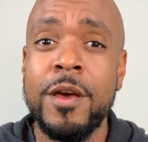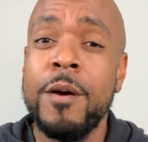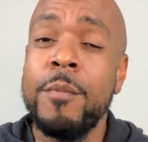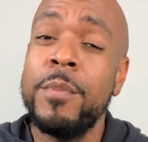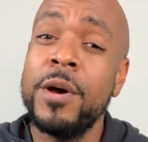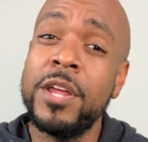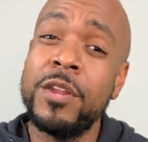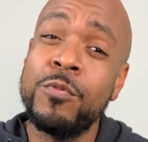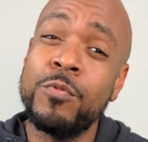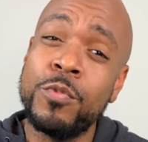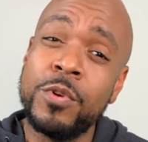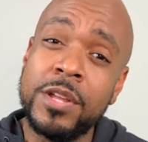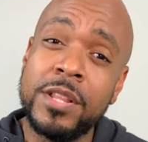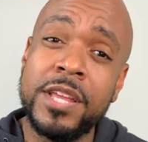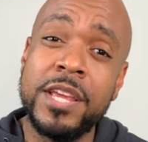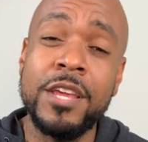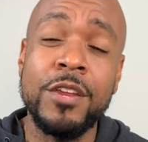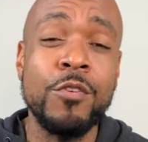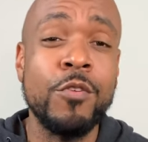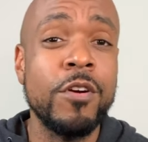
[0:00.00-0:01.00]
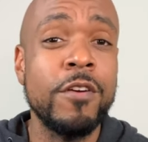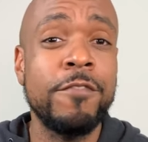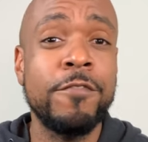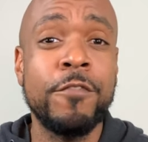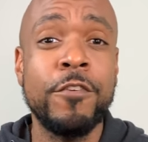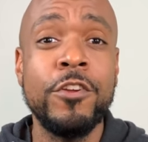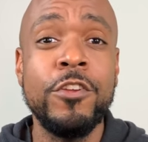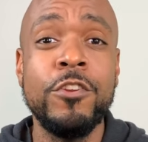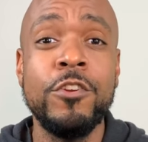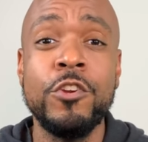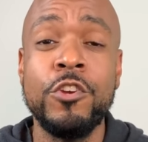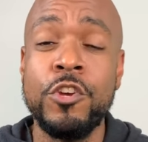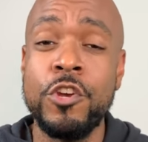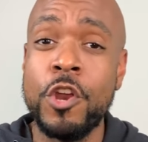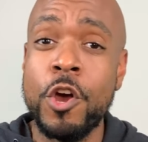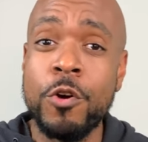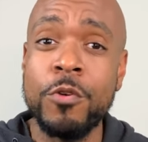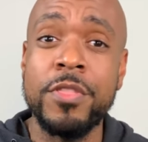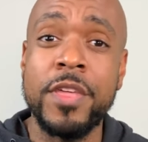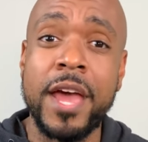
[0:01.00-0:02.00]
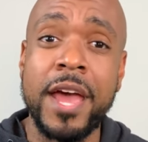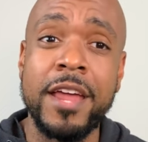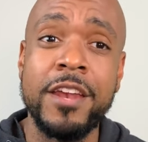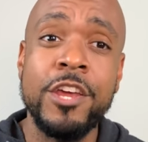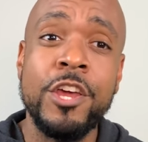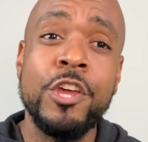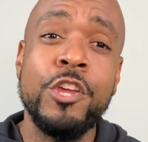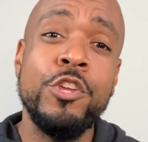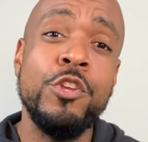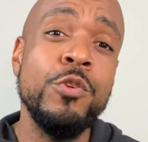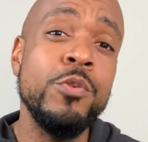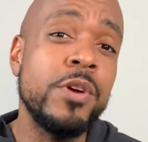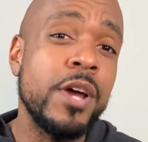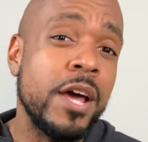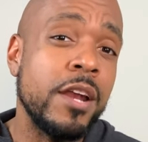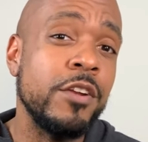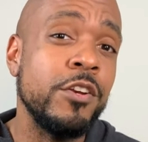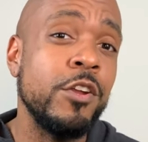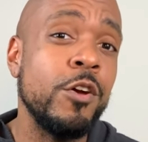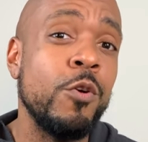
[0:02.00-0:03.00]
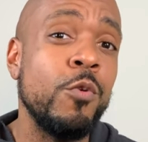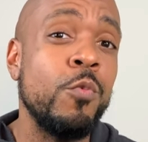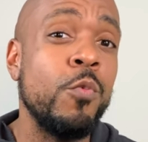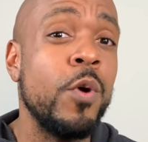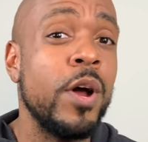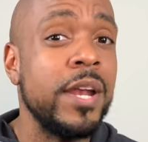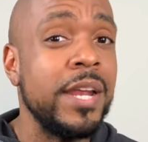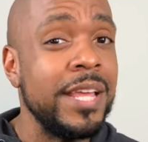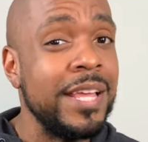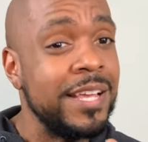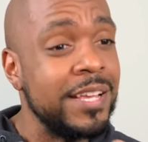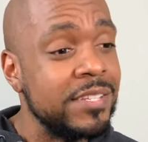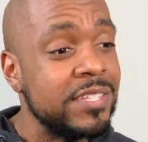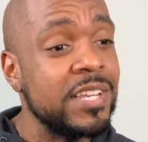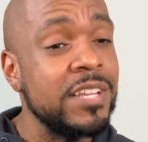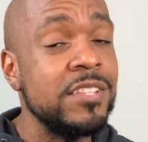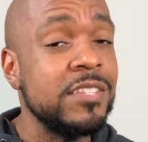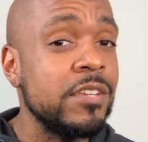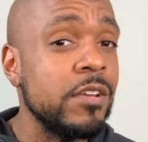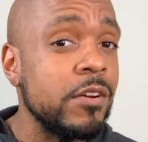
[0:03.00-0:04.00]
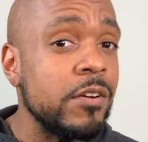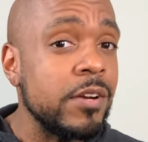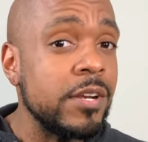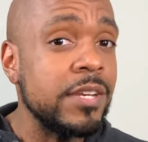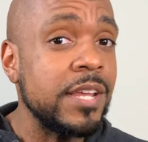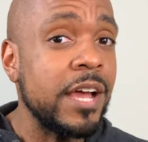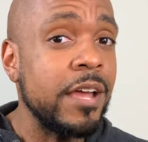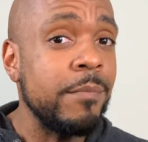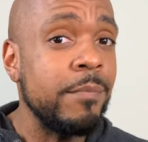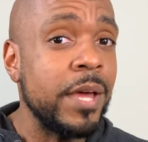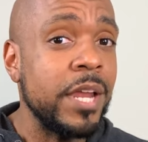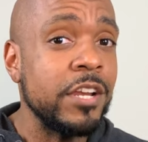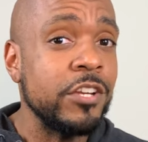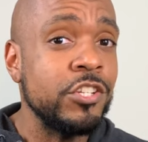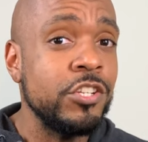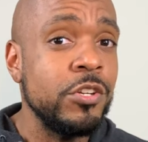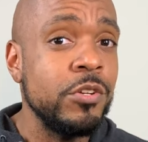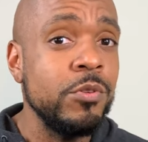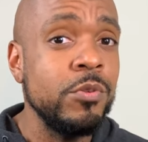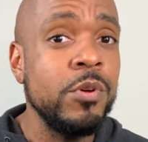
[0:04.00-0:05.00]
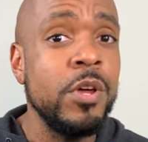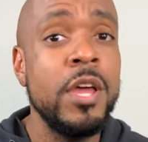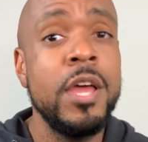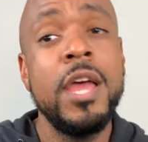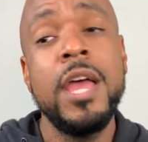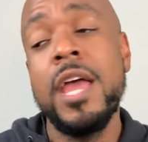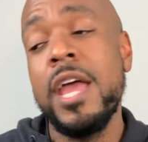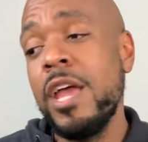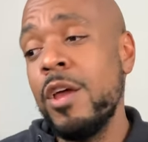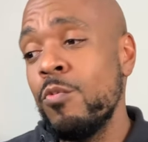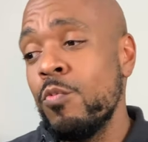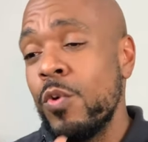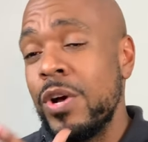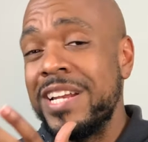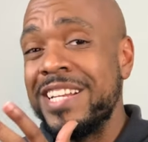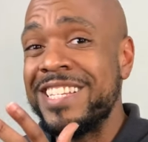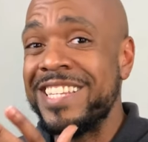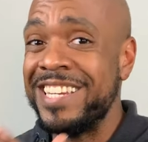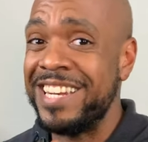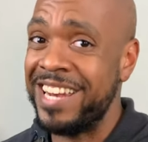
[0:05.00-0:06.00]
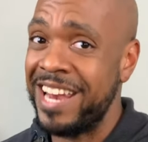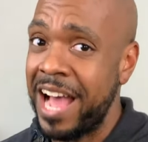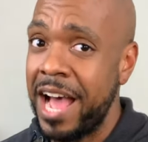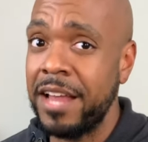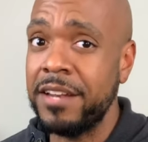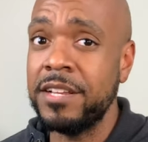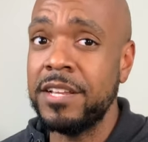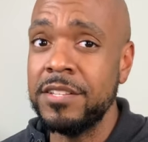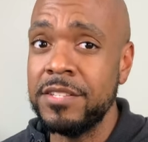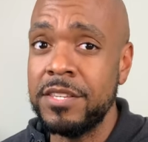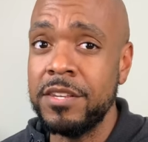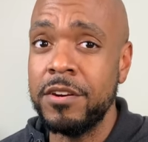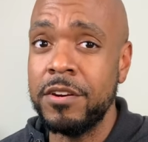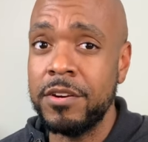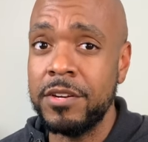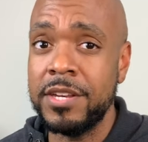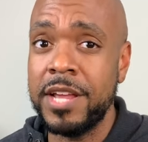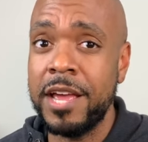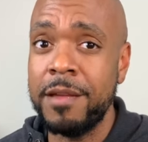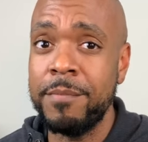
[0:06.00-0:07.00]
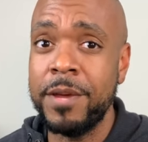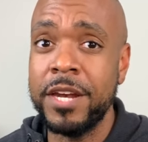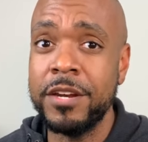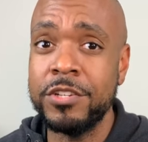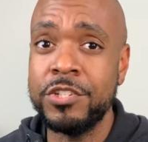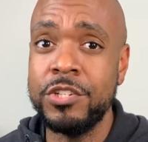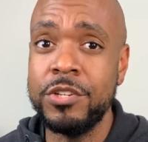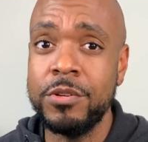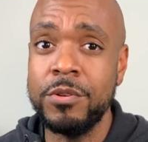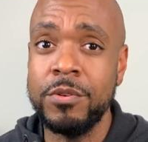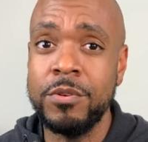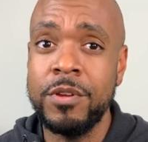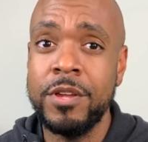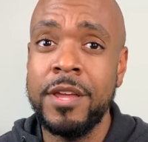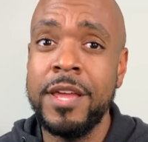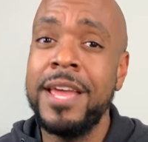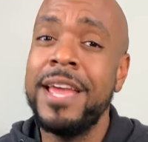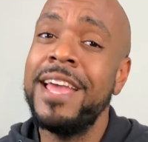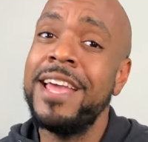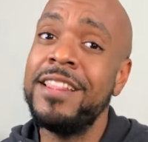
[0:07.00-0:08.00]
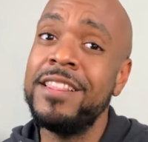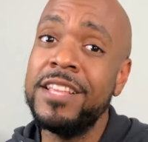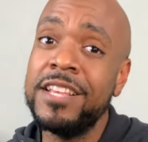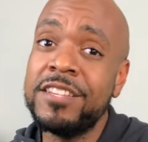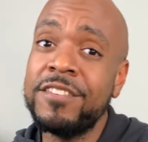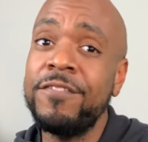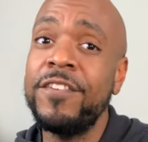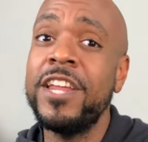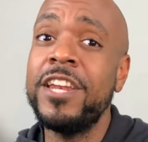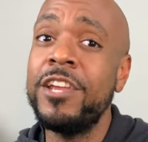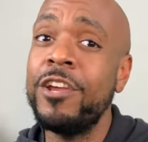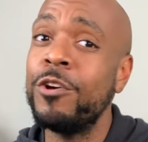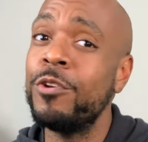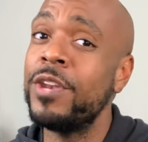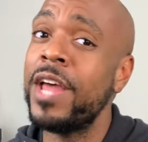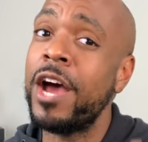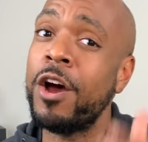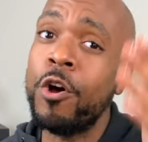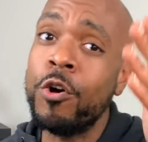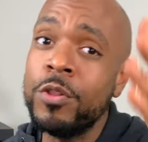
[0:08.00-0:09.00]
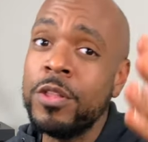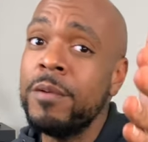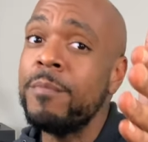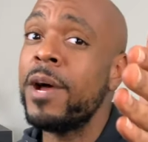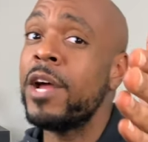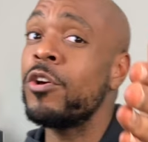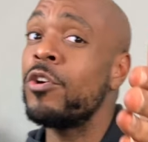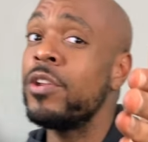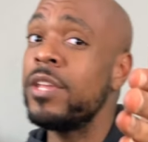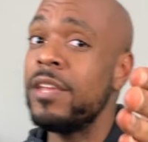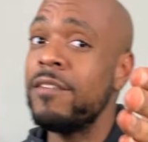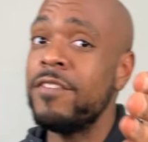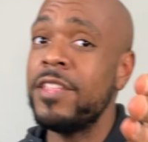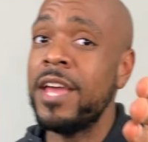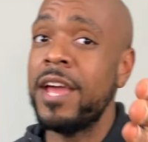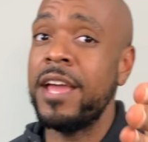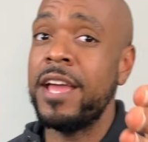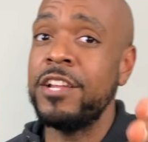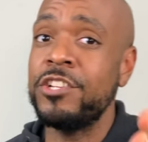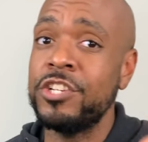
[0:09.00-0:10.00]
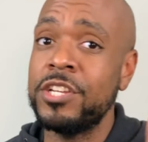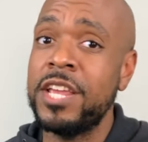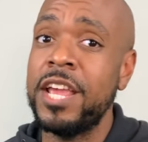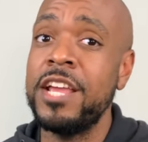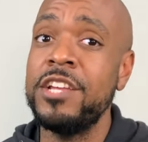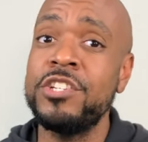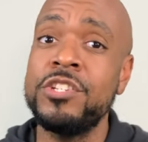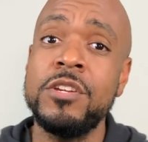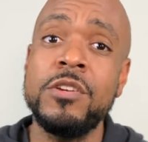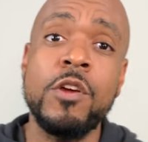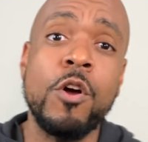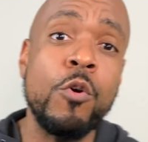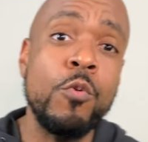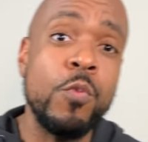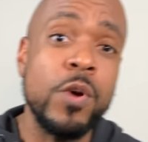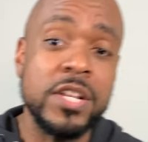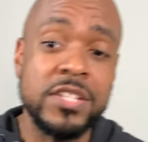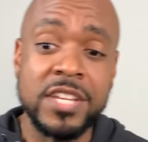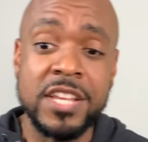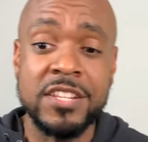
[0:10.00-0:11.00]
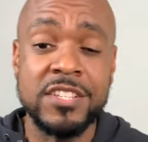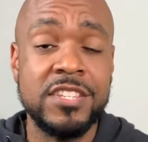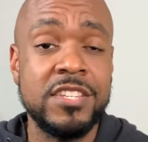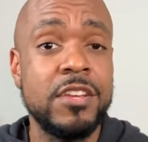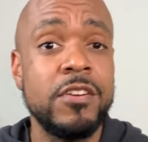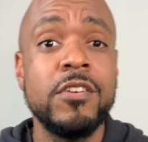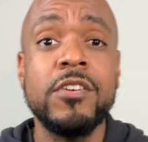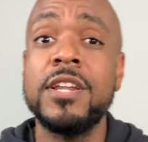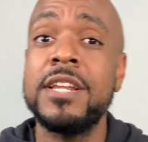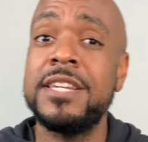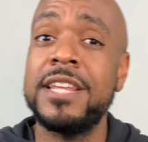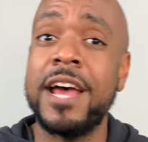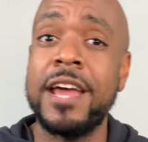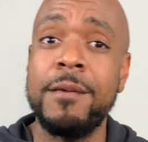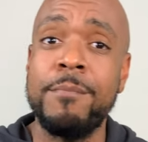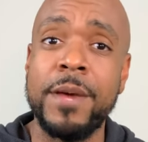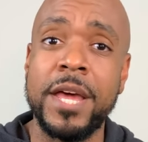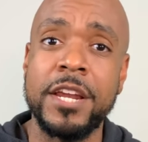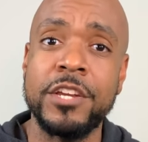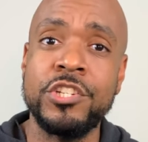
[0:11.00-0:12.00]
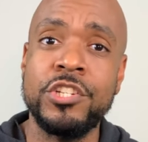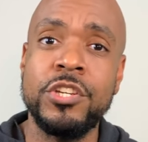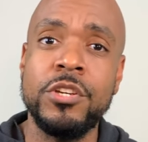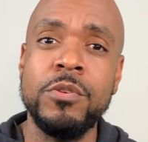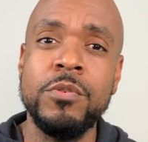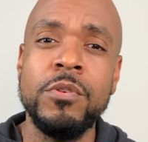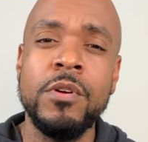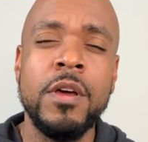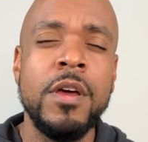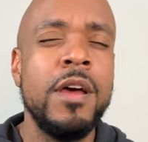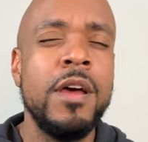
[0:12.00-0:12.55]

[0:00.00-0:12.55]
But really, in order for you to know that, you got to know what is considered a diabetic shoe and what is not considered a diabetic shoe. In this video, not only am I going to give you that education of what's considered a diabetic shoe,